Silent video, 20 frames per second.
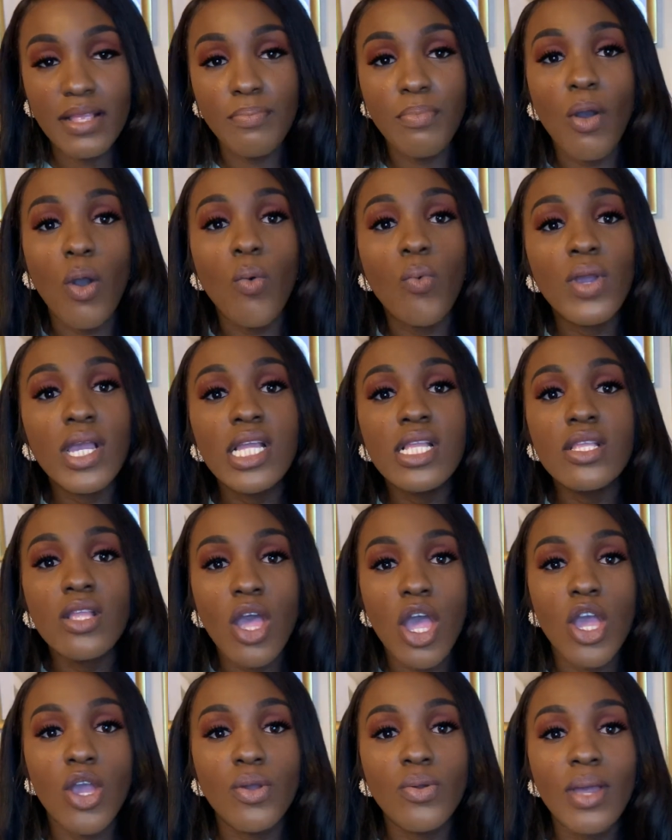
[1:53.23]
But we
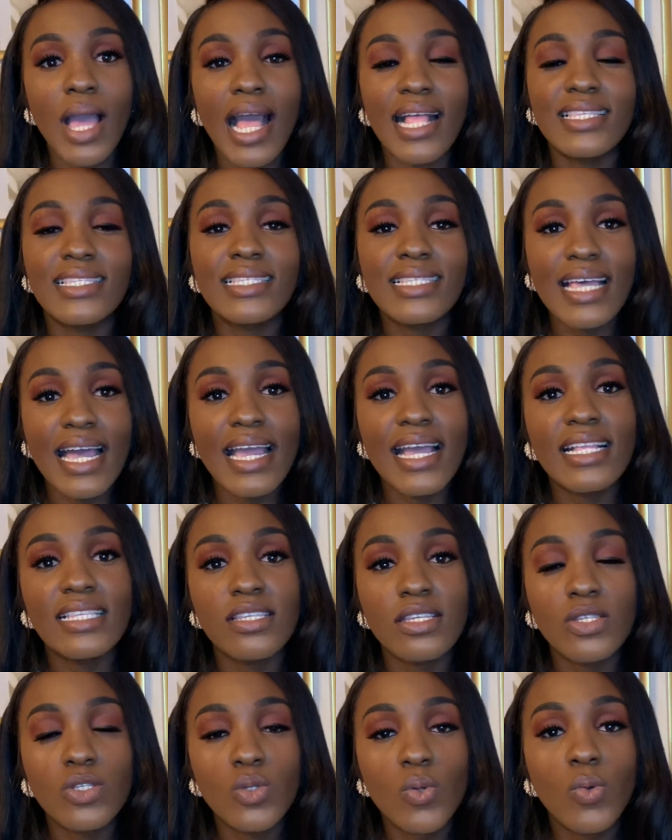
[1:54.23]
know, and science
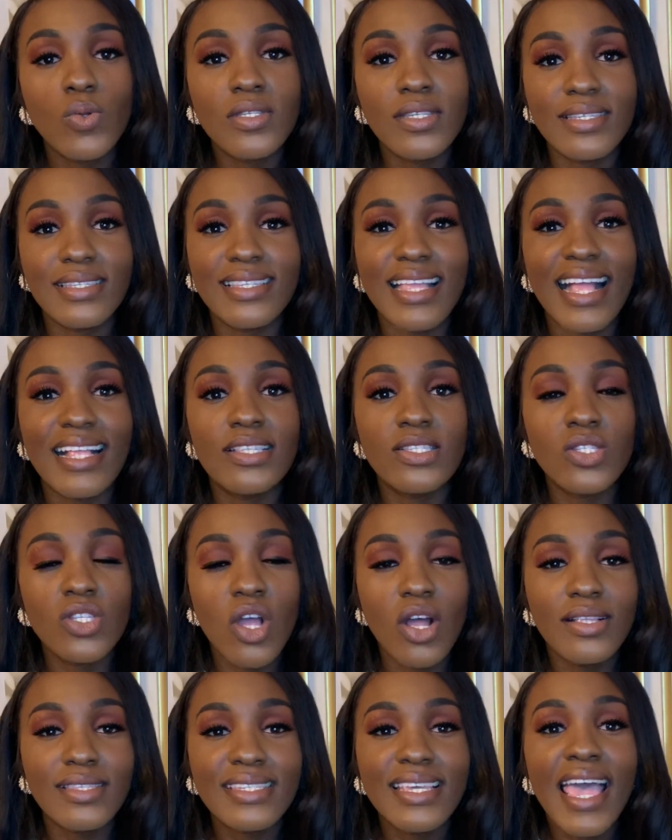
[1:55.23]
has taught us, that
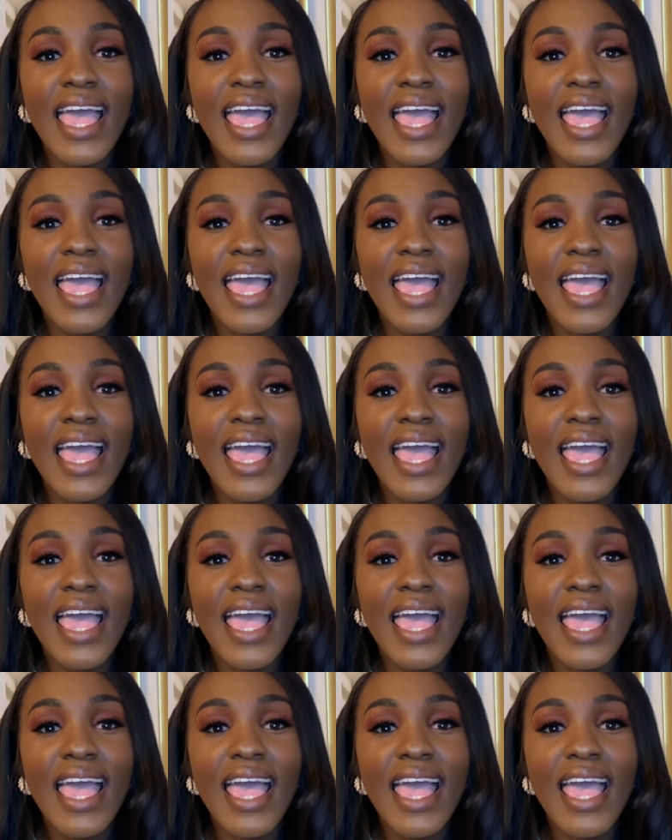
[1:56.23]
not